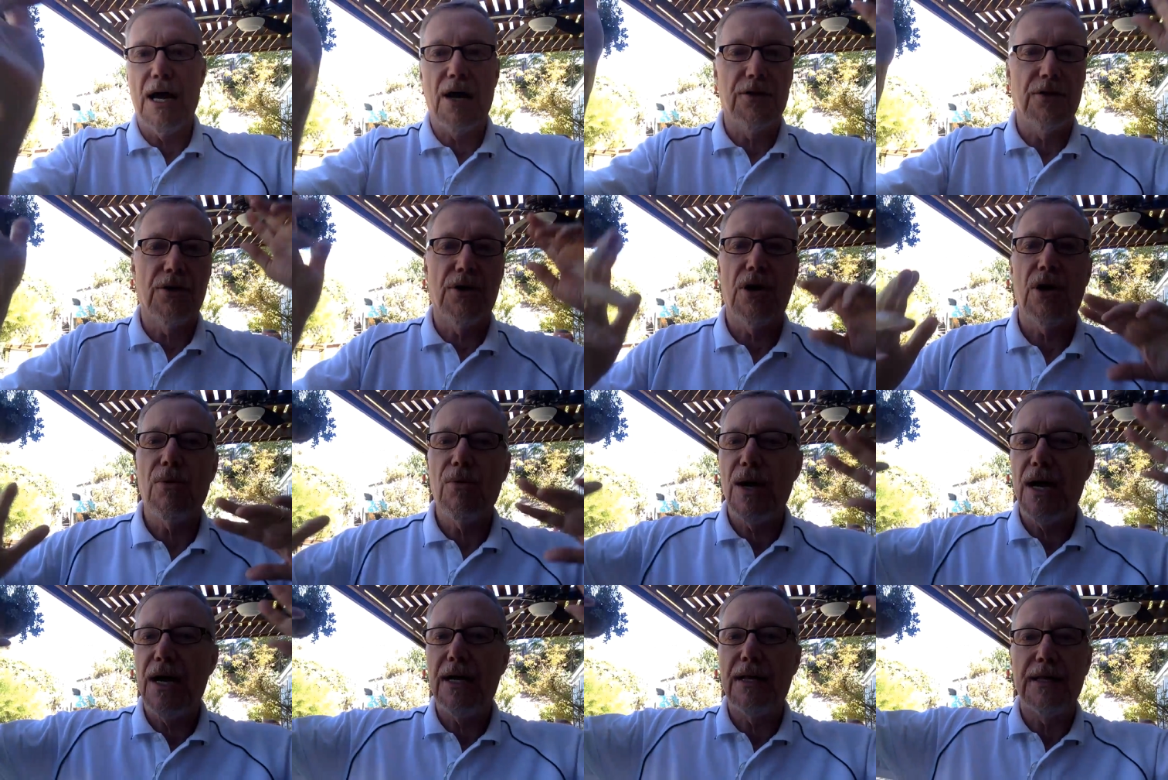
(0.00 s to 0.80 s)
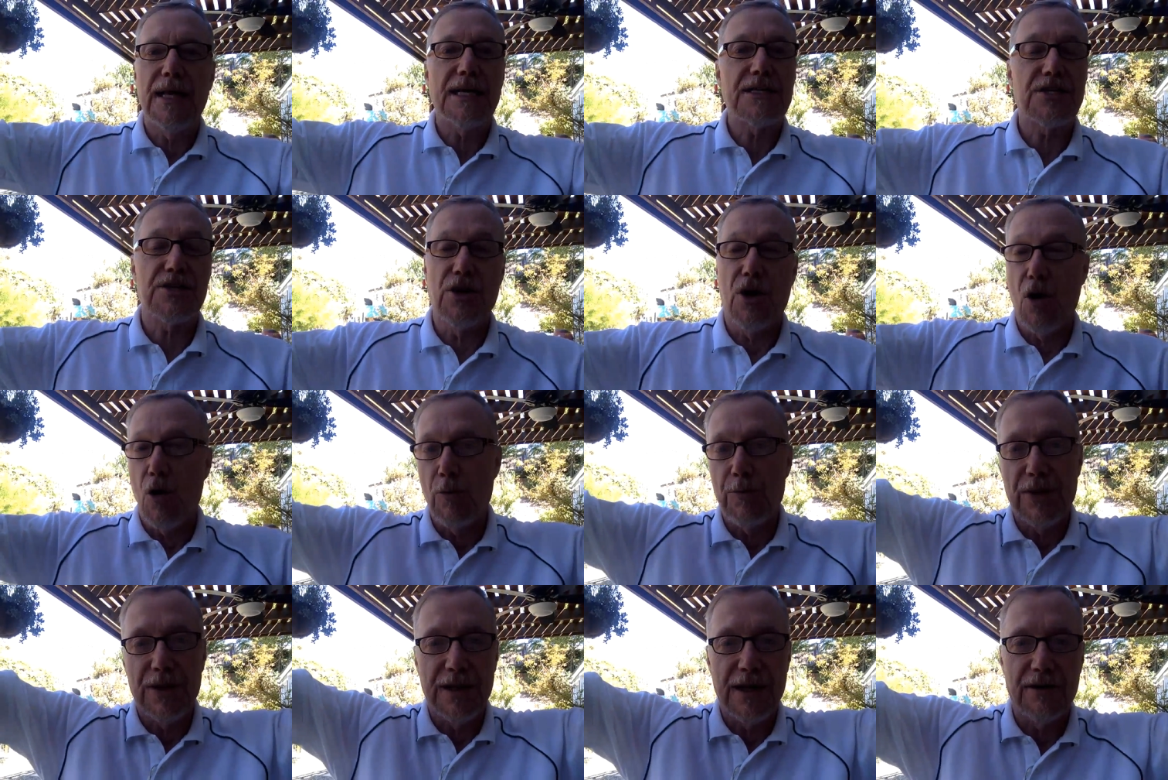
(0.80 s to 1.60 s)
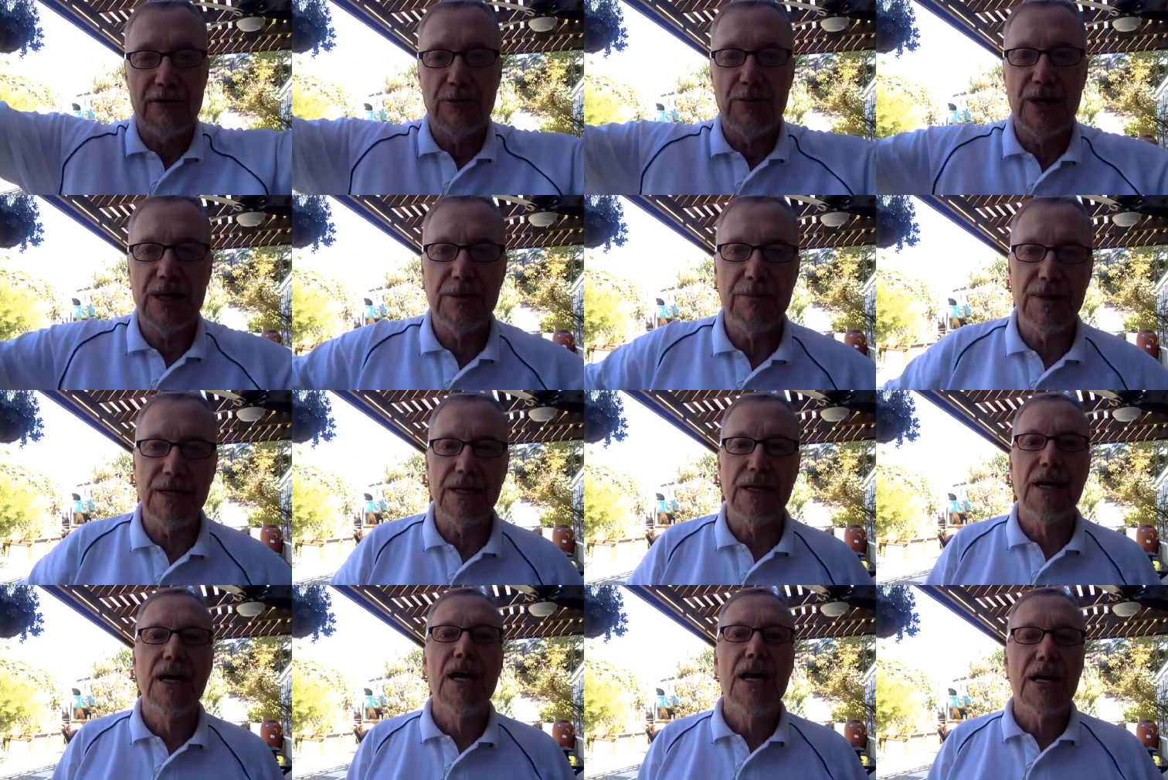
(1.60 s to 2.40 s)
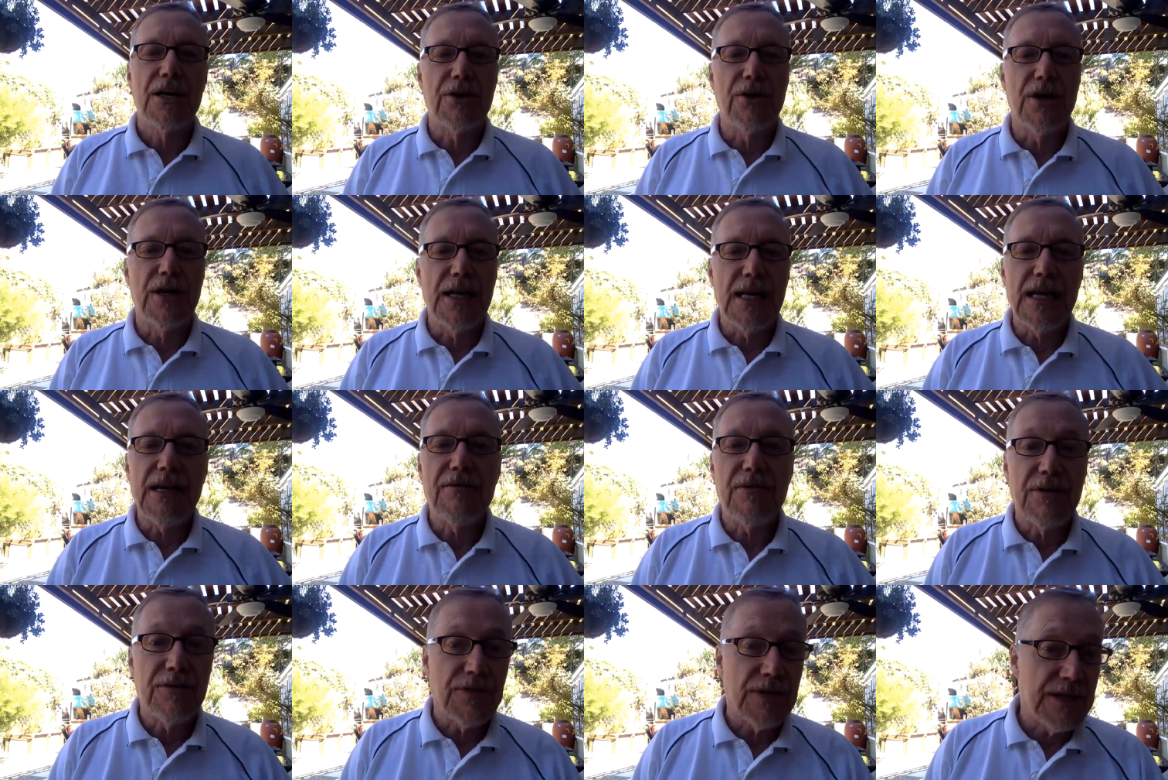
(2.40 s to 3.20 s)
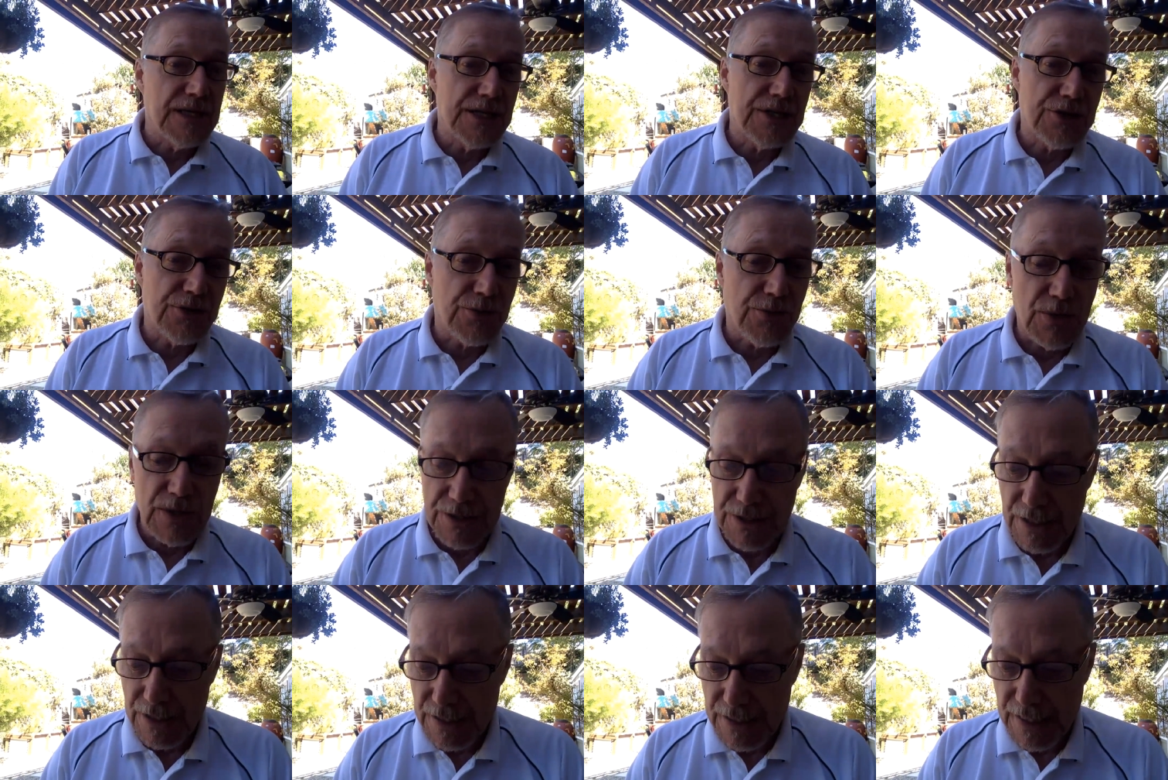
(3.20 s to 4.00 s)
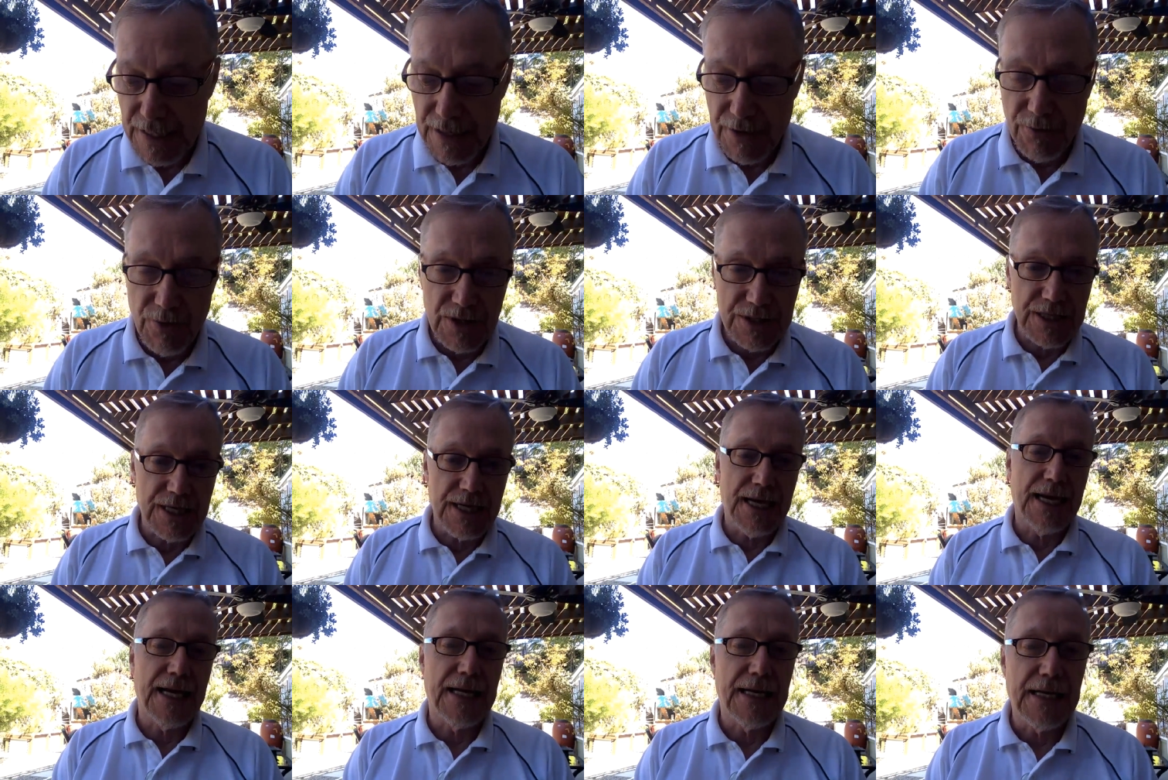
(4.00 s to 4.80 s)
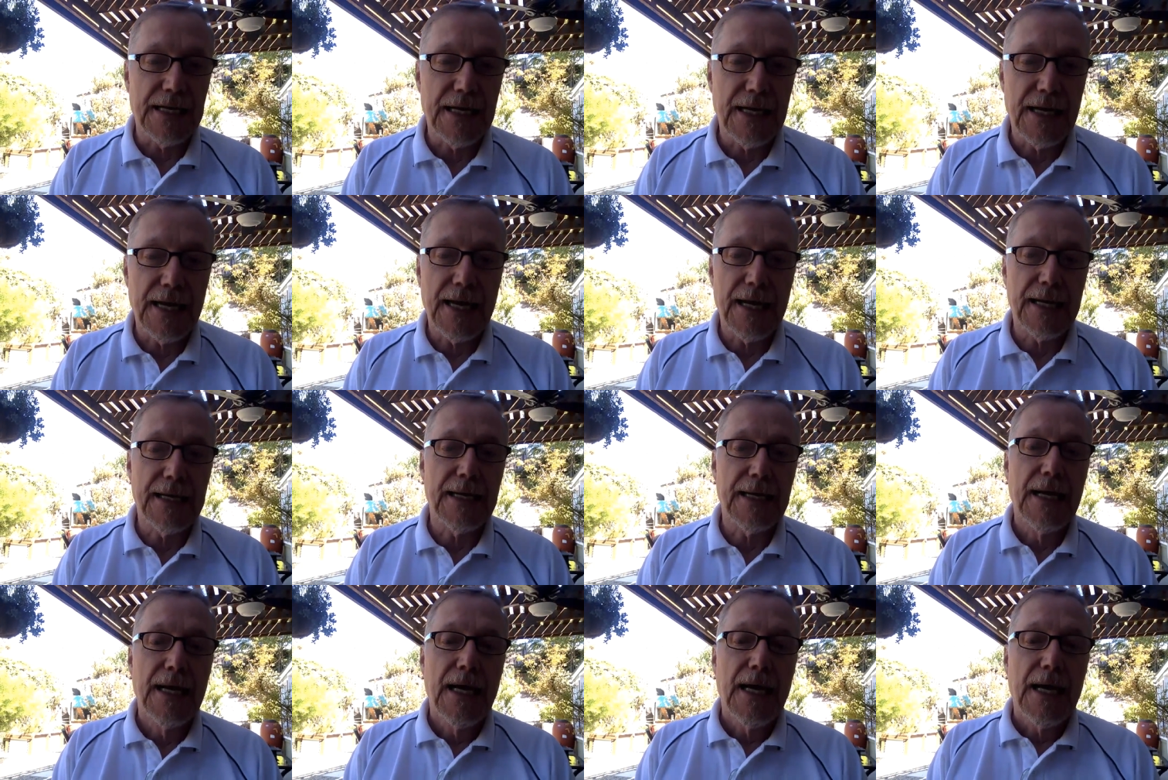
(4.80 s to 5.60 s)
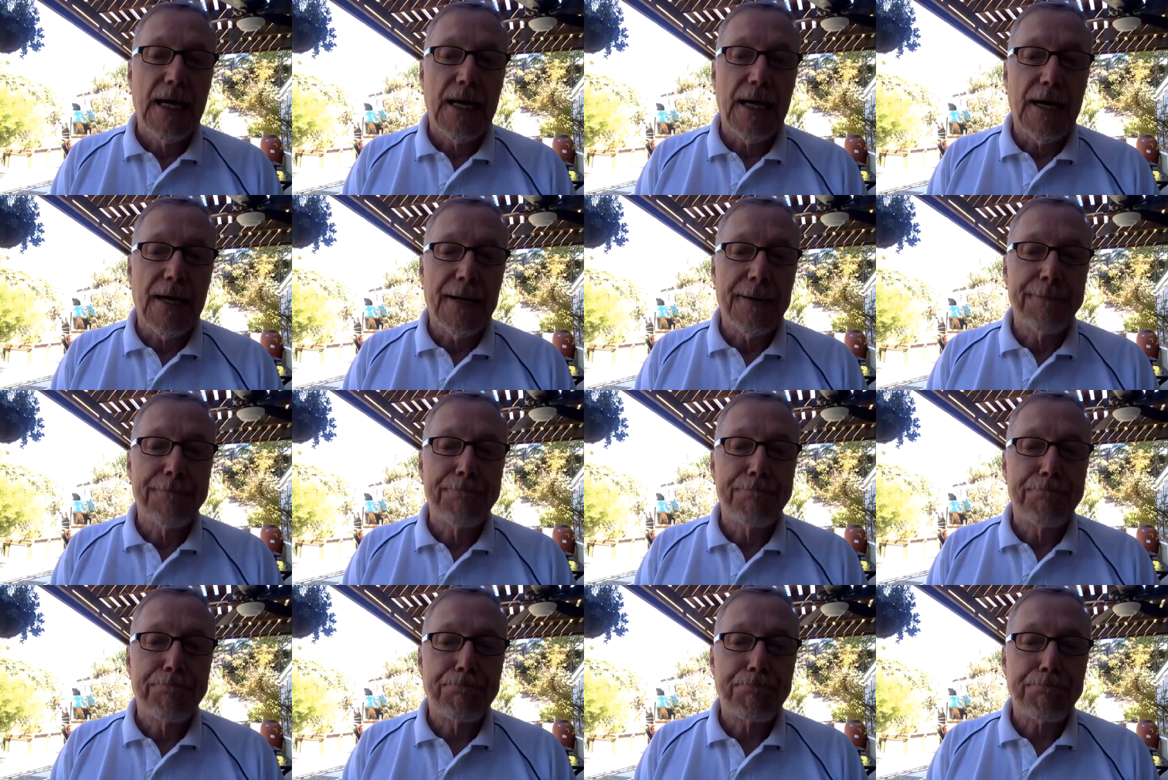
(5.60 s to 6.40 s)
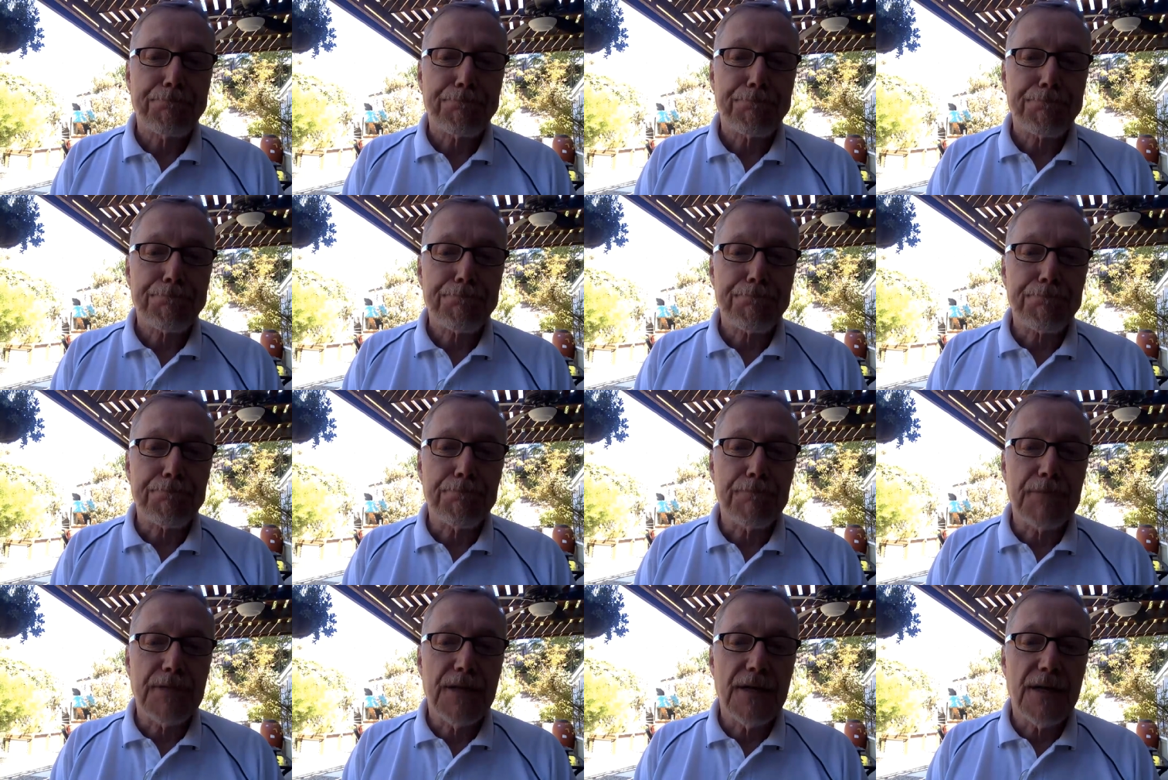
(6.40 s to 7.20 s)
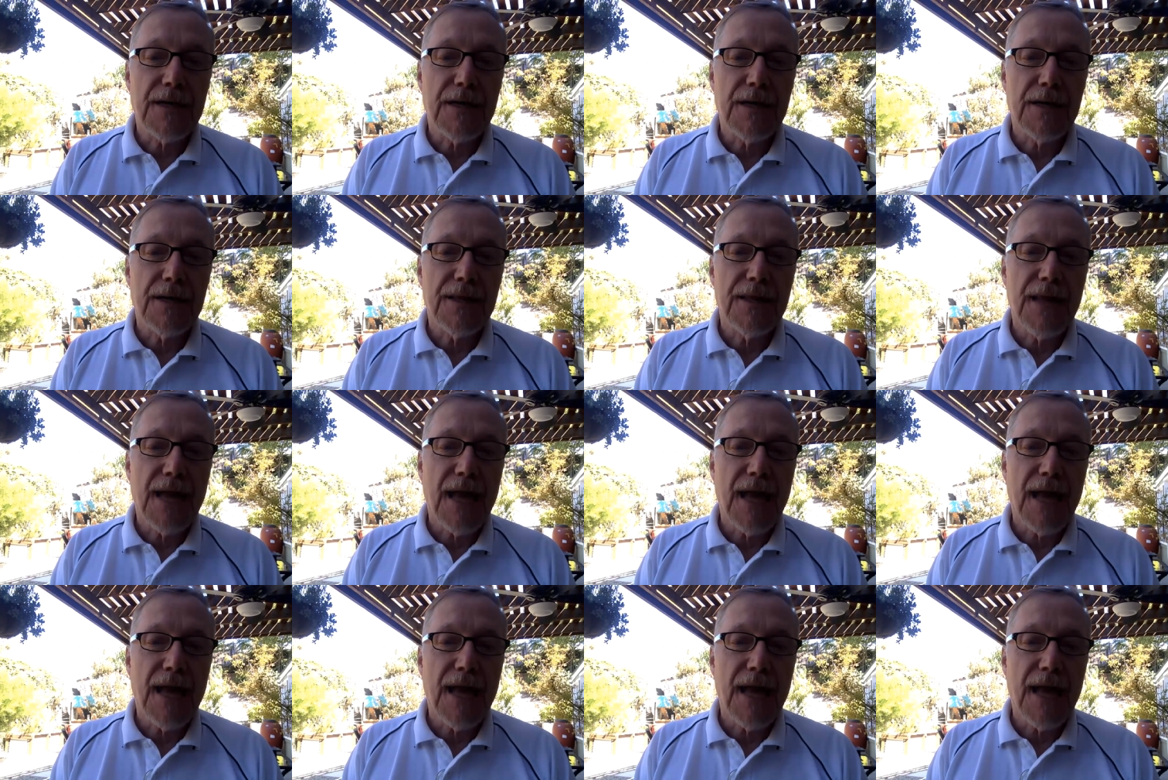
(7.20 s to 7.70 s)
down the hallway, and that's the hope that everybody be good, even if the teacher wasn't wasn't handy. And um, uh,